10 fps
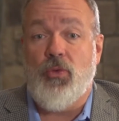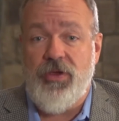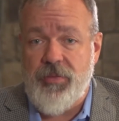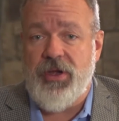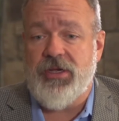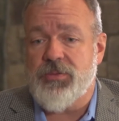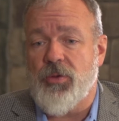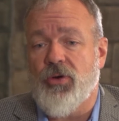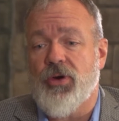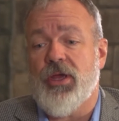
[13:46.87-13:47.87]
we've been
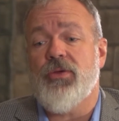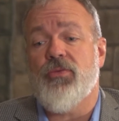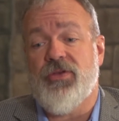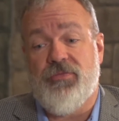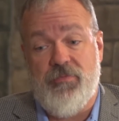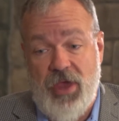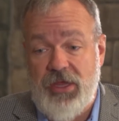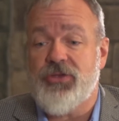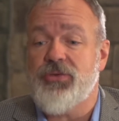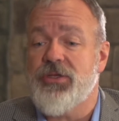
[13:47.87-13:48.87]
exploring. We've
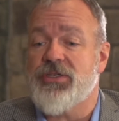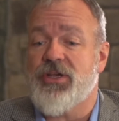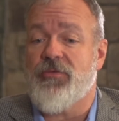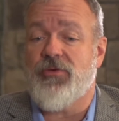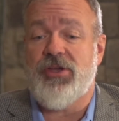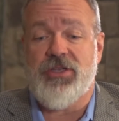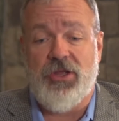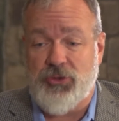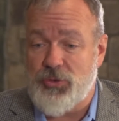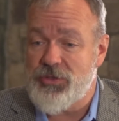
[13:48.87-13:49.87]
made 2 discoveries
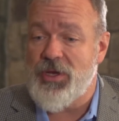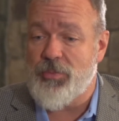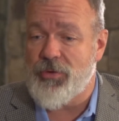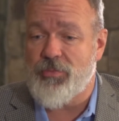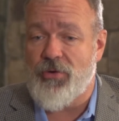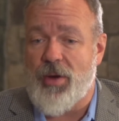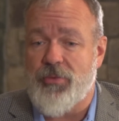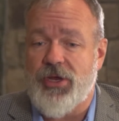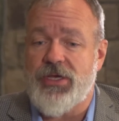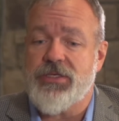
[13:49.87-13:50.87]
on 2 separate
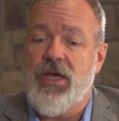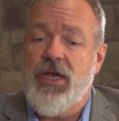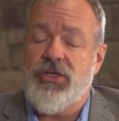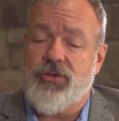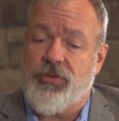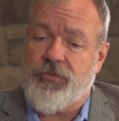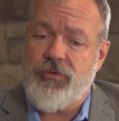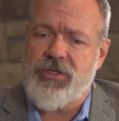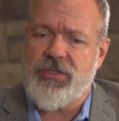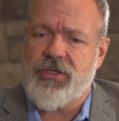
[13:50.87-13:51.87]
properties. So the
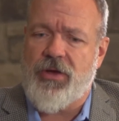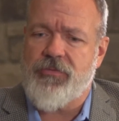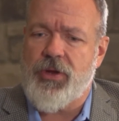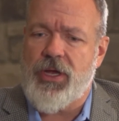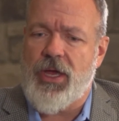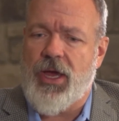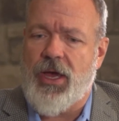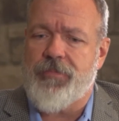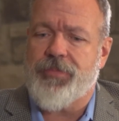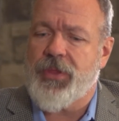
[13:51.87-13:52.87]
first discovery
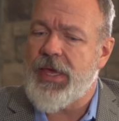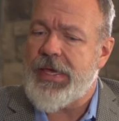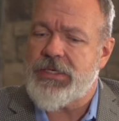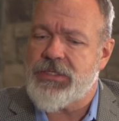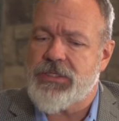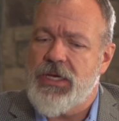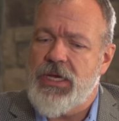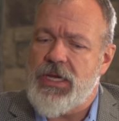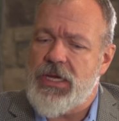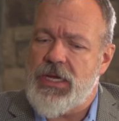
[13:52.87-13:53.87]
is
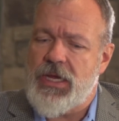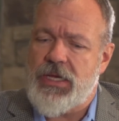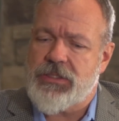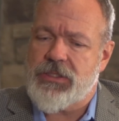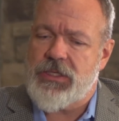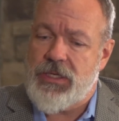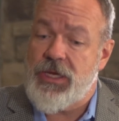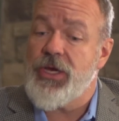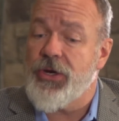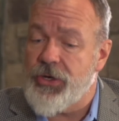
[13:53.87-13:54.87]

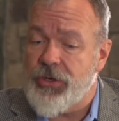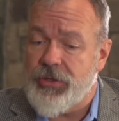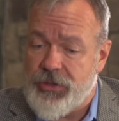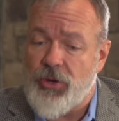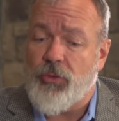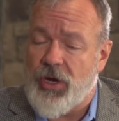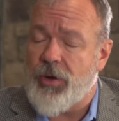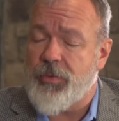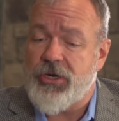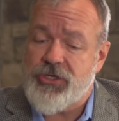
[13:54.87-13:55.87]
near the Eau
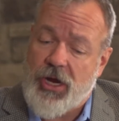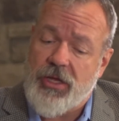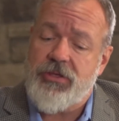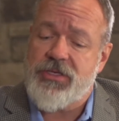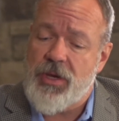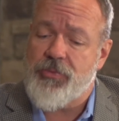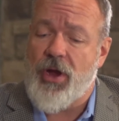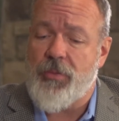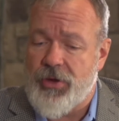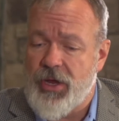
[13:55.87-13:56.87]
Claire project, on the same
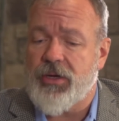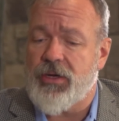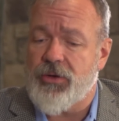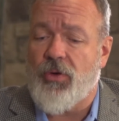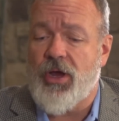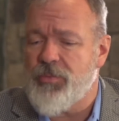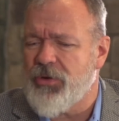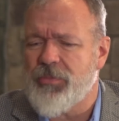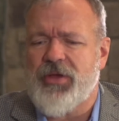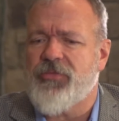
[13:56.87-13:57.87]
property on Clearwater,
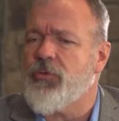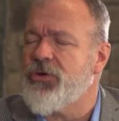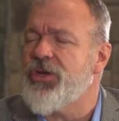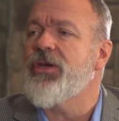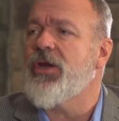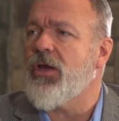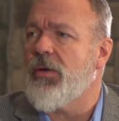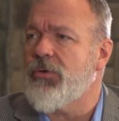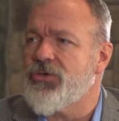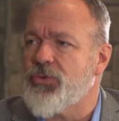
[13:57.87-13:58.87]
but about 14
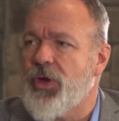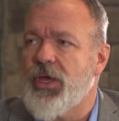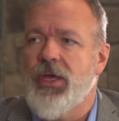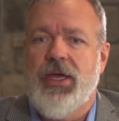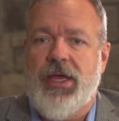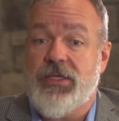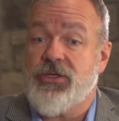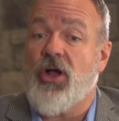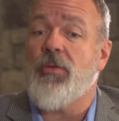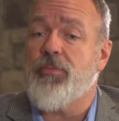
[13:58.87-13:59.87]
kilometers away.
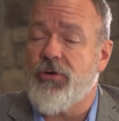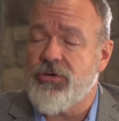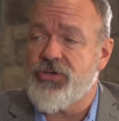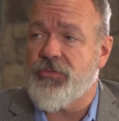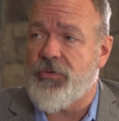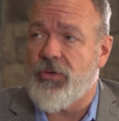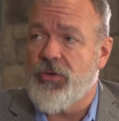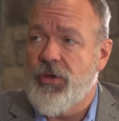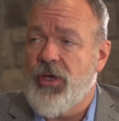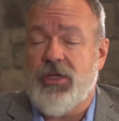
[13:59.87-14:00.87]
It's called Percival.
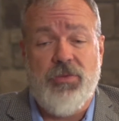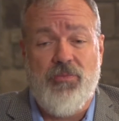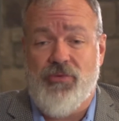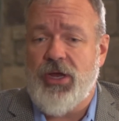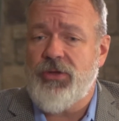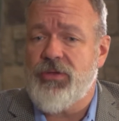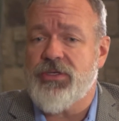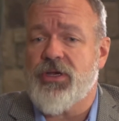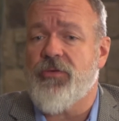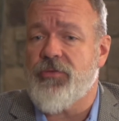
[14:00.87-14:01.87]
It's a brand new
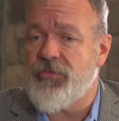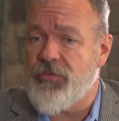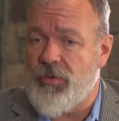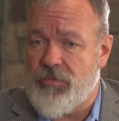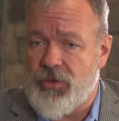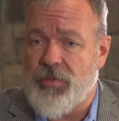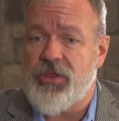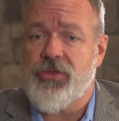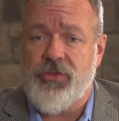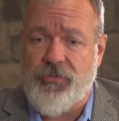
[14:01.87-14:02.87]
discovery from the
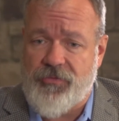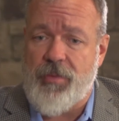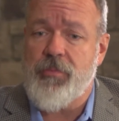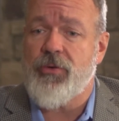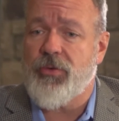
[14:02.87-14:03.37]
month of November